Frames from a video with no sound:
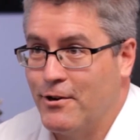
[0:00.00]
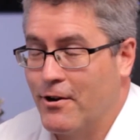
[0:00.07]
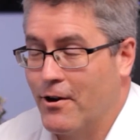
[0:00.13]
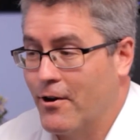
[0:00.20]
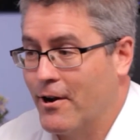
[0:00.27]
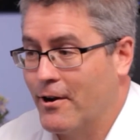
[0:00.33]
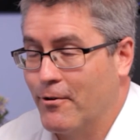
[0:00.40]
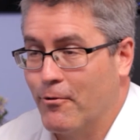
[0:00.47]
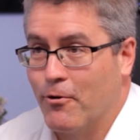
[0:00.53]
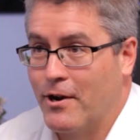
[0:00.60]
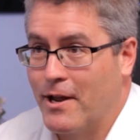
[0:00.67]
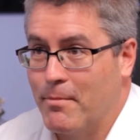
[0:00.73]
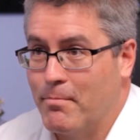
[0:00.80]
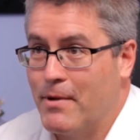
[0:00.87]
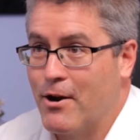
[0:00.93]
or
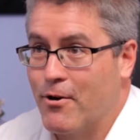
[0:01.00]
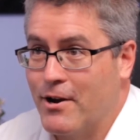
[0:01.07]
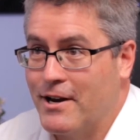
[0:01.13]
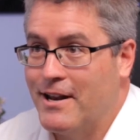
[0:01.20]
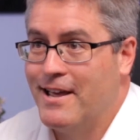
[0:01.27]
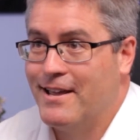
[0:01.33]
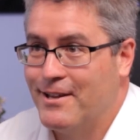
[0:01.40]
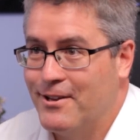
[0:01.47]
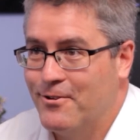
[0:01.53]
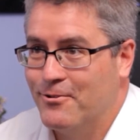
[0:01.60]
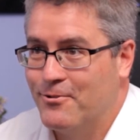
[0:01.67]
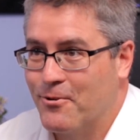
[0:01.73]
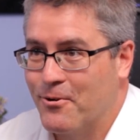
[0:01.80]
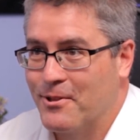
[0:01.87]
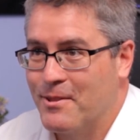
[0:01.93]
get married,
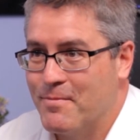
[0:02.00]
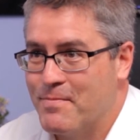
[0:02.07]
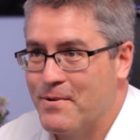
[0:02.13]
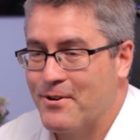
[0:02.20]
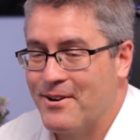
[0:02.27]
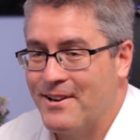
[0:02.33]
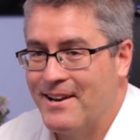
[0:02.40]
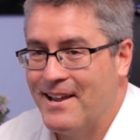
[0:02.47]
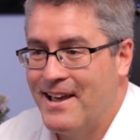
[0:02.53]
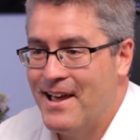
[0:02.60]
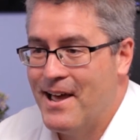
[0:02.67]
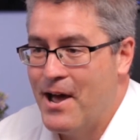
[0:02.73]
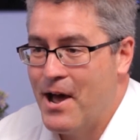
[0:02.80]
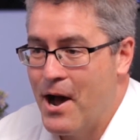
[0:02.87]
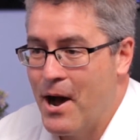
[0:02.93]
during the period.
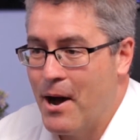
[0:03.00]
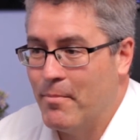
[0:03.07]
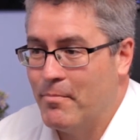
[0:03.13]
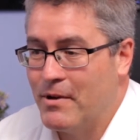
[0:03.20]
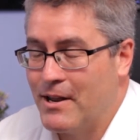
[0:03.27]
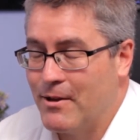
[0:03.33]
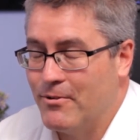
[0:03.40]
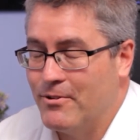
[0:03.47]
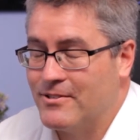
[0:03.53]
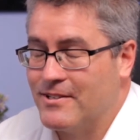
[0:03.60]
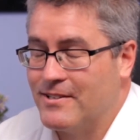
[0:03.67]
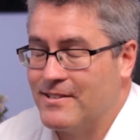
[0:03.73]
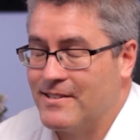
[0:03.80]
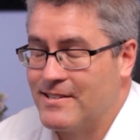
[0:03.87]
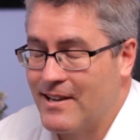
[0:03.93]
But it was
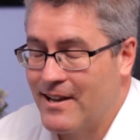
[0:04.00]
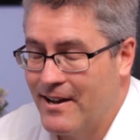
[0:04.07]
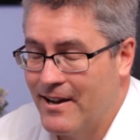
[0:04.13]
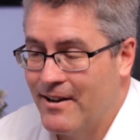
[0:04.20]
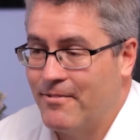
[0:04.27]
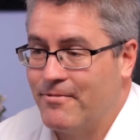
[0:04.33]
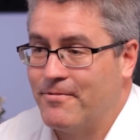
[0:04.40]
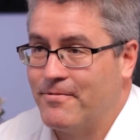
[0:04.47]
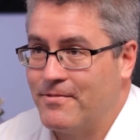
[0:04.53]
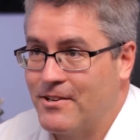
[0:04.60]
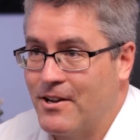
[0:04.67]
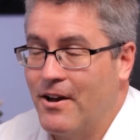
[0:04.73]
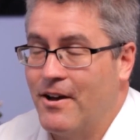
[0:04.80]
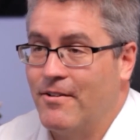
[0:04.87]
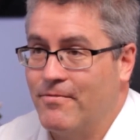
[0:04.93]
a
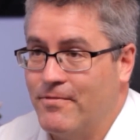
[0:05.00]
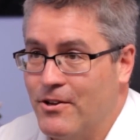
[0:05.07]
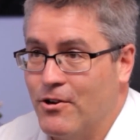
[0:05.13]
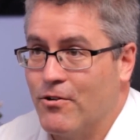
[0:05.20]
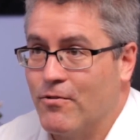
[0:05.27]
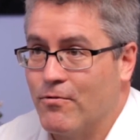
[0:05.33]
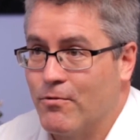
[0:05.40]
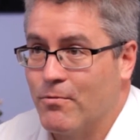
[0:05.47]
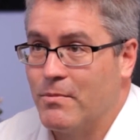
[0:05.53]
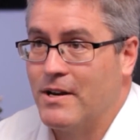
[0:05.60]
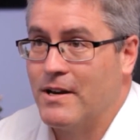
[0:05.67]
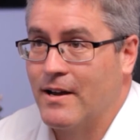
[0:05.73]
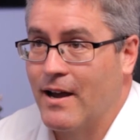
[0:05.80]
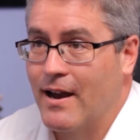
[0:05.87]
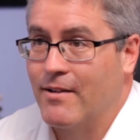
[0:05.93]
tough year for
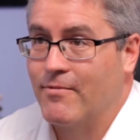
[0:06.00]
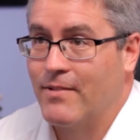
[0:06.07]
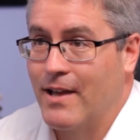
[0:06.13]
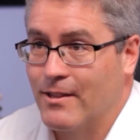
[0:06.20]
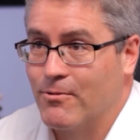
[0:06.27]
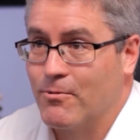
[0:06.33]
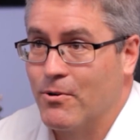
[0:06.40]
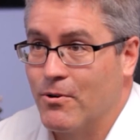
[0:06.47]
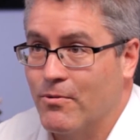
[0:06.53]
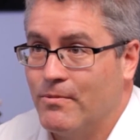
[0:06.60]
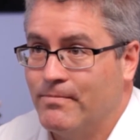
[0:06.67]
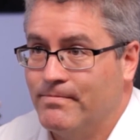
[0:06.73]
me to kind of get through.